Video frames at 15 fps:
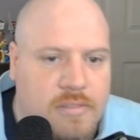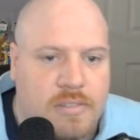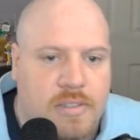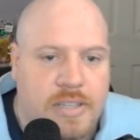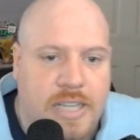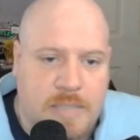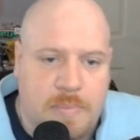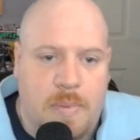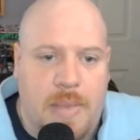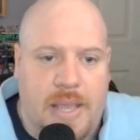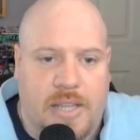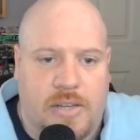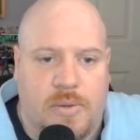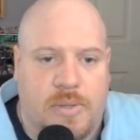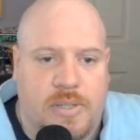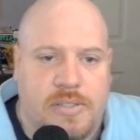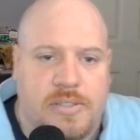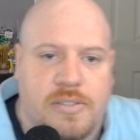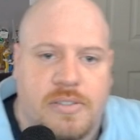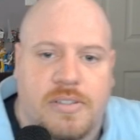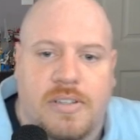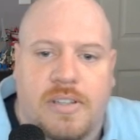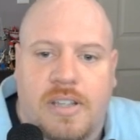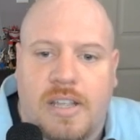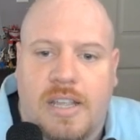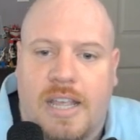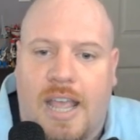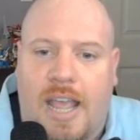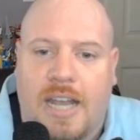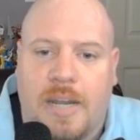That's me making noise.
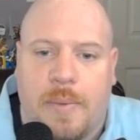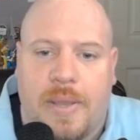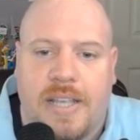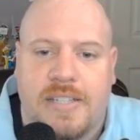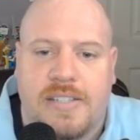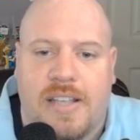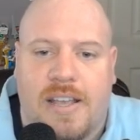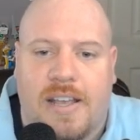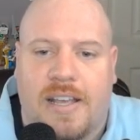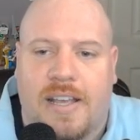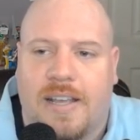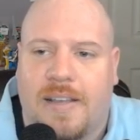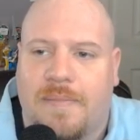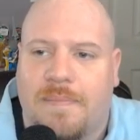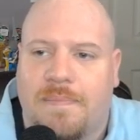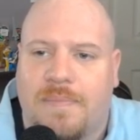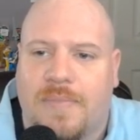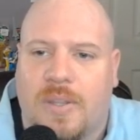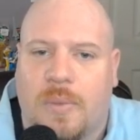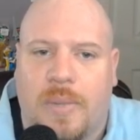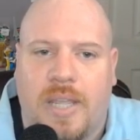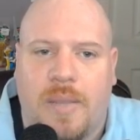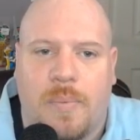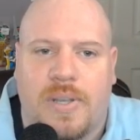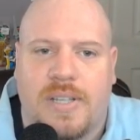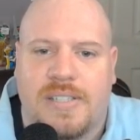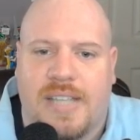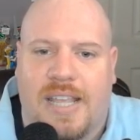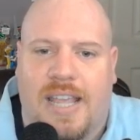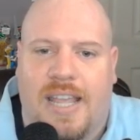Anyways, the Wii
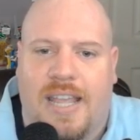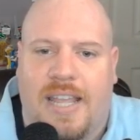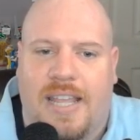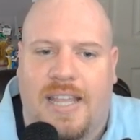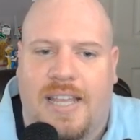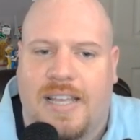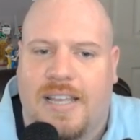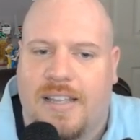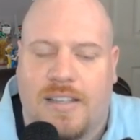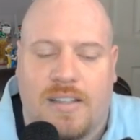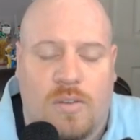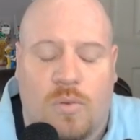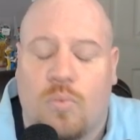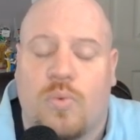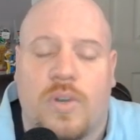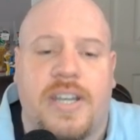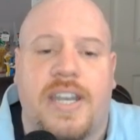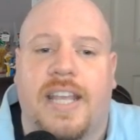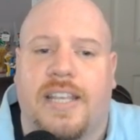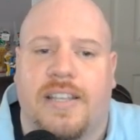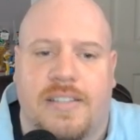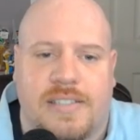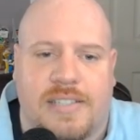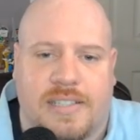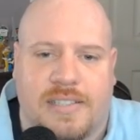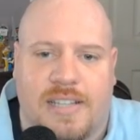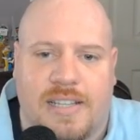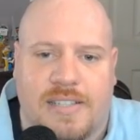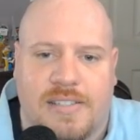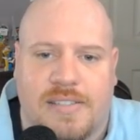was a ridiculous
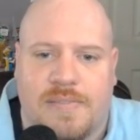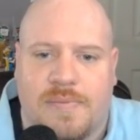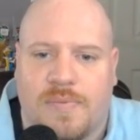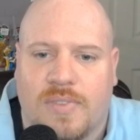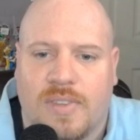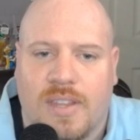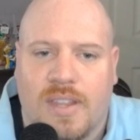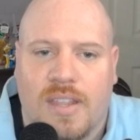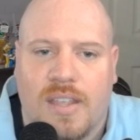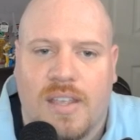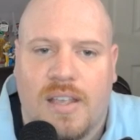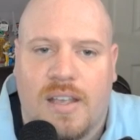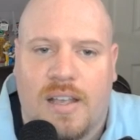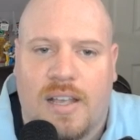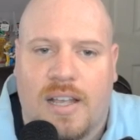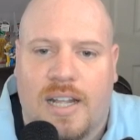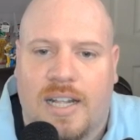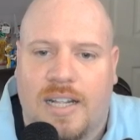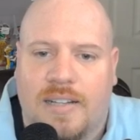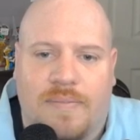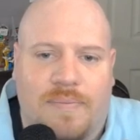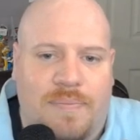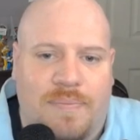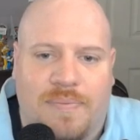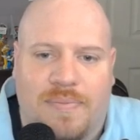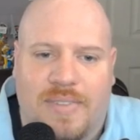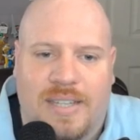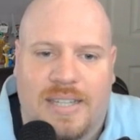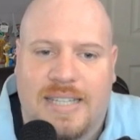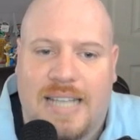success.
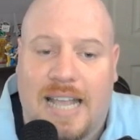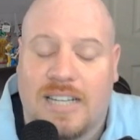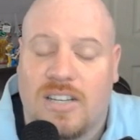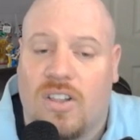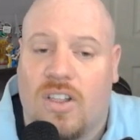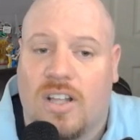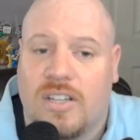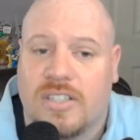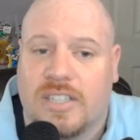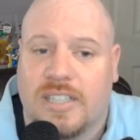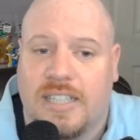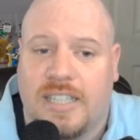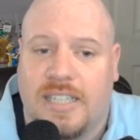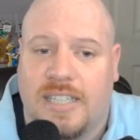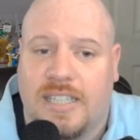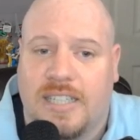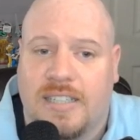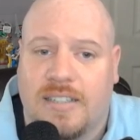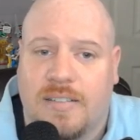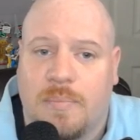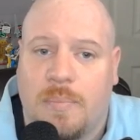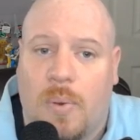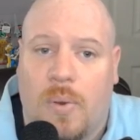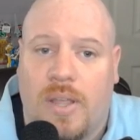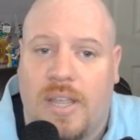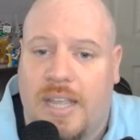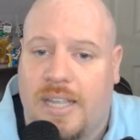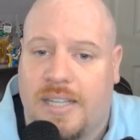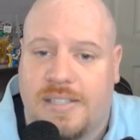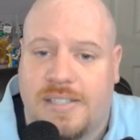Technologically output,
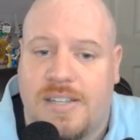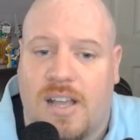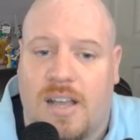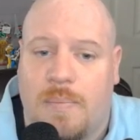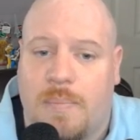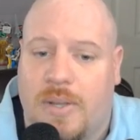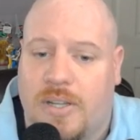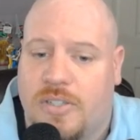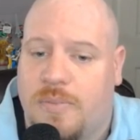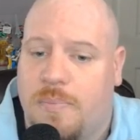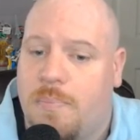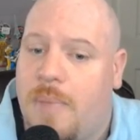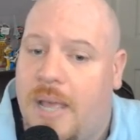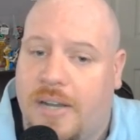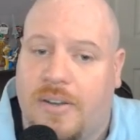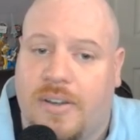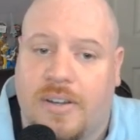it's not much better